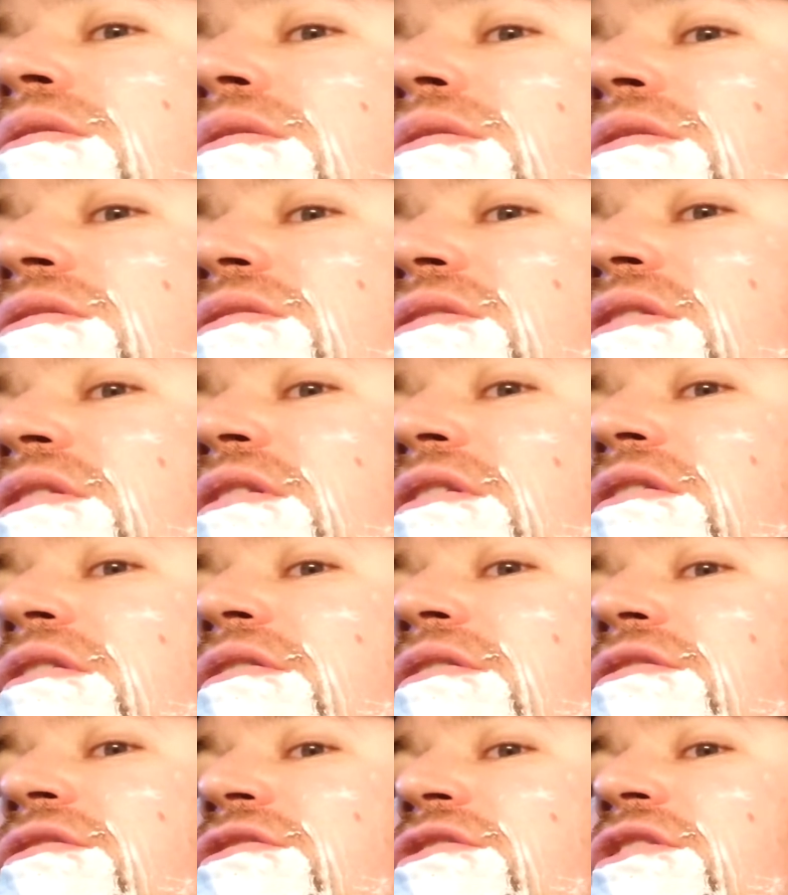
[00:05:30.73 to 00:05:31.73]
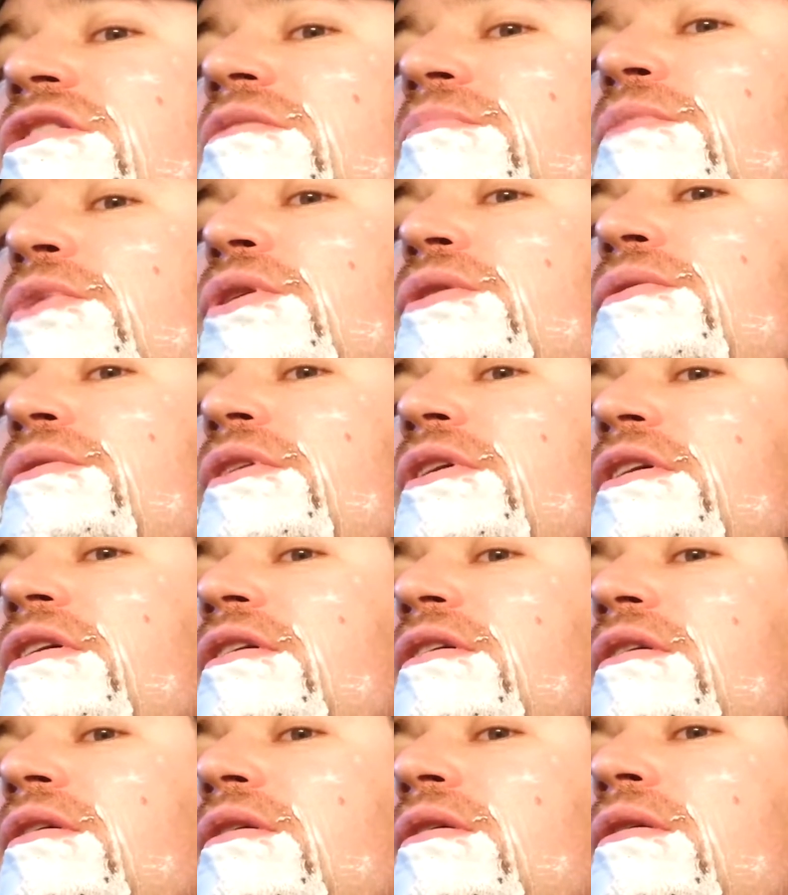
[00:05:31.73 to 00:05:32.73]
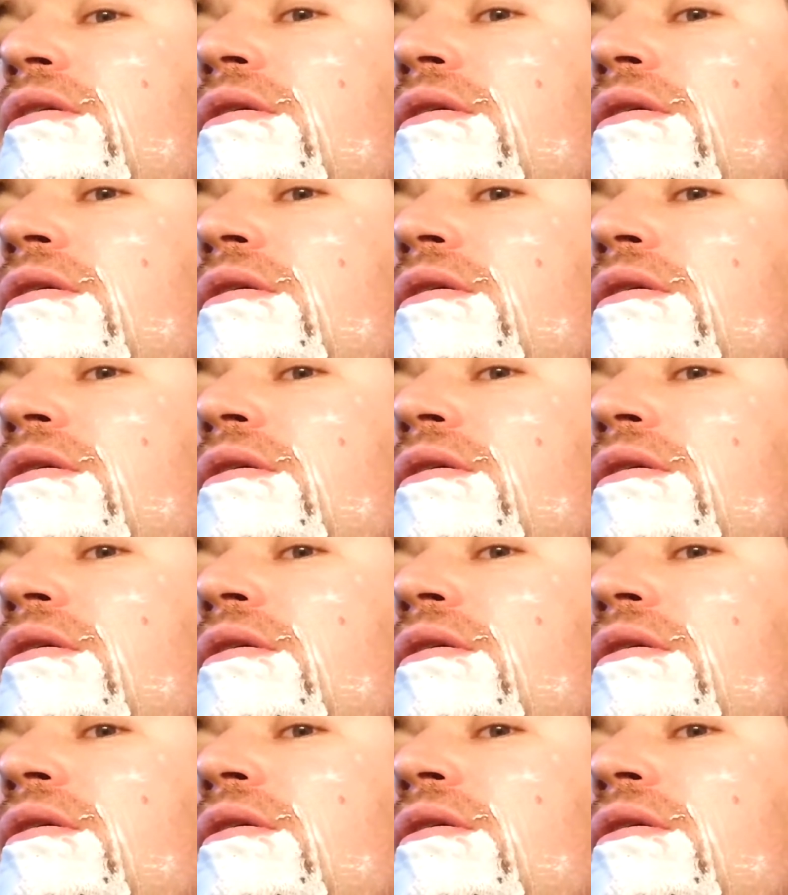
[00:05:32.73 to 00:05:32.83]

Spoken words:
Let's get under this chin bone here.